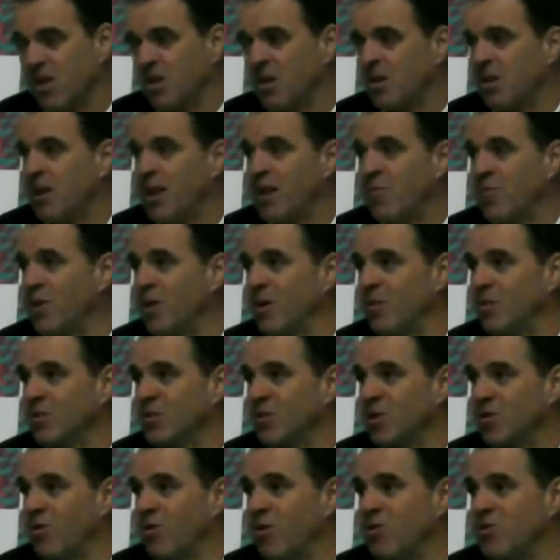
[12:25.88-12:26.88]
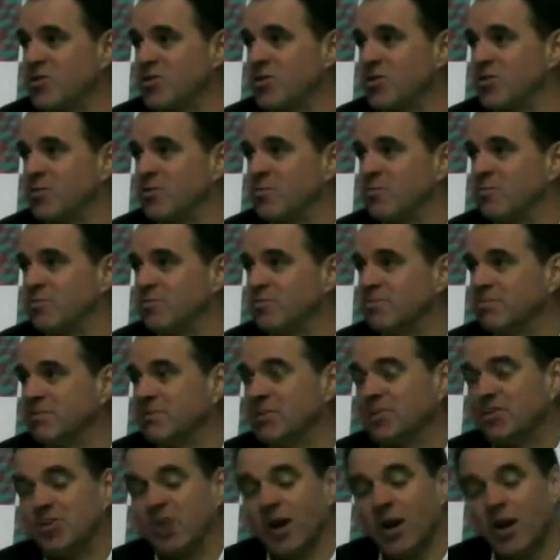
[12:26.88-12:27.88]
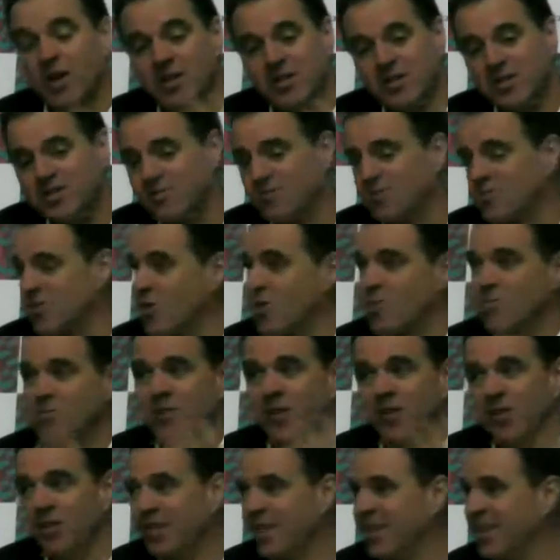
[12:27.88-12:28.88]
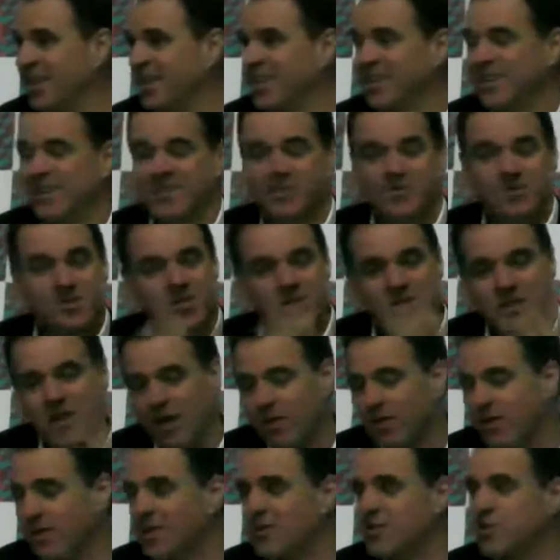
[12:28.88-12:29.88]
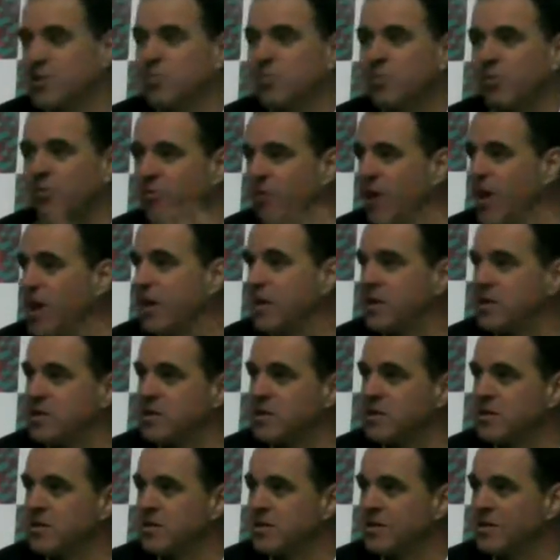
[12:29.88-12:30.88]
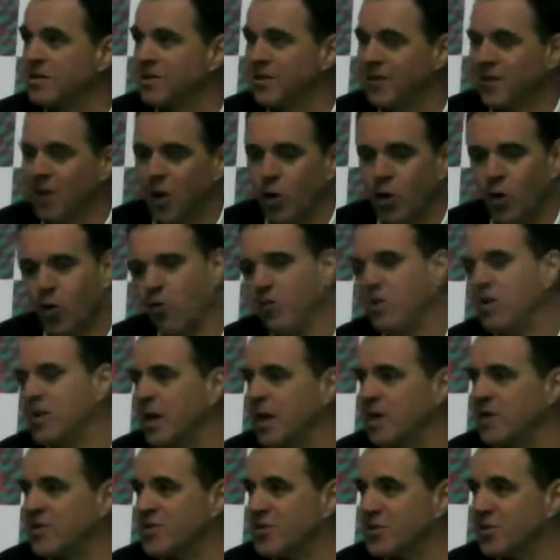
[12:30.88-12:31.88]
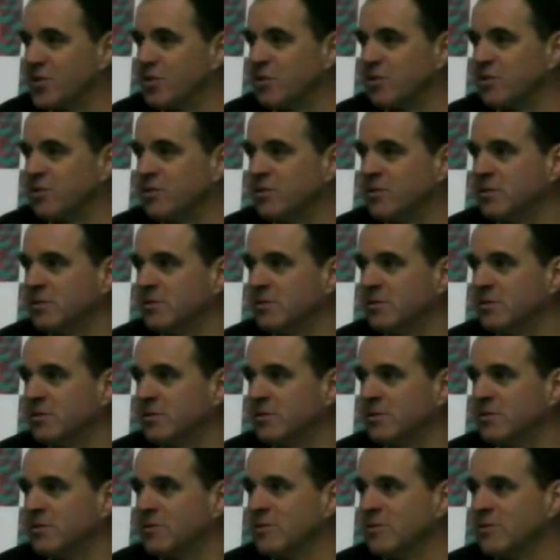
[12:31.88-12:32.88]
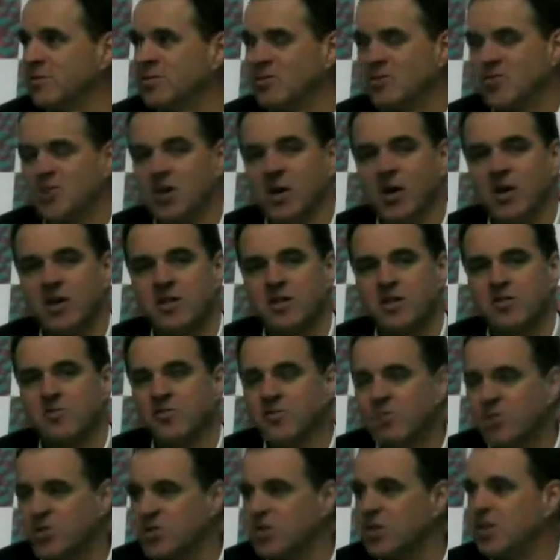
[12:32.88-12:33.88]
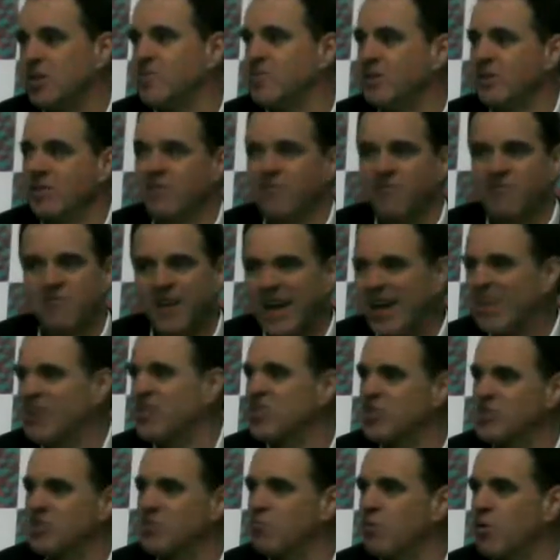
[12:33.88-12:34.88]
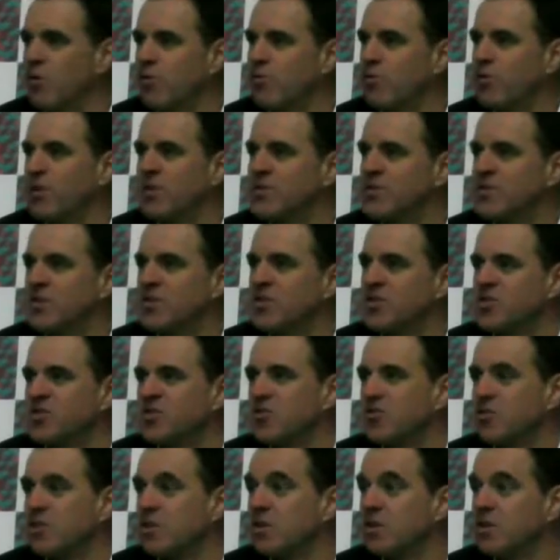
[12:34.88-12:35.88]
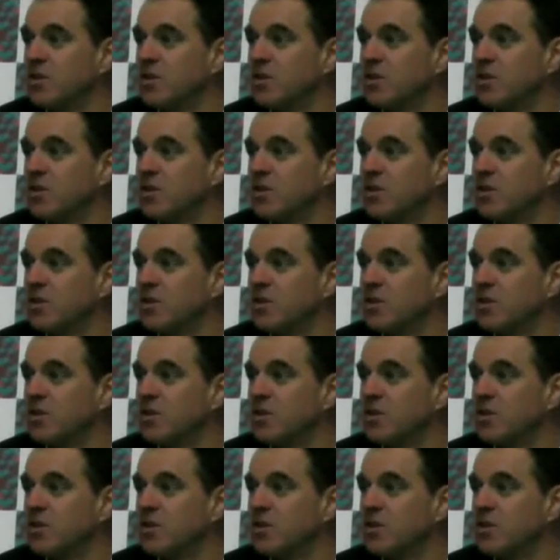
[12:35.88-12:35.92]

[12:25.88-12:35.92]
they were able to grow too. And the Chinese have shown that there is nothing to prevent an Oriental society from achieving the fastest growth rates in history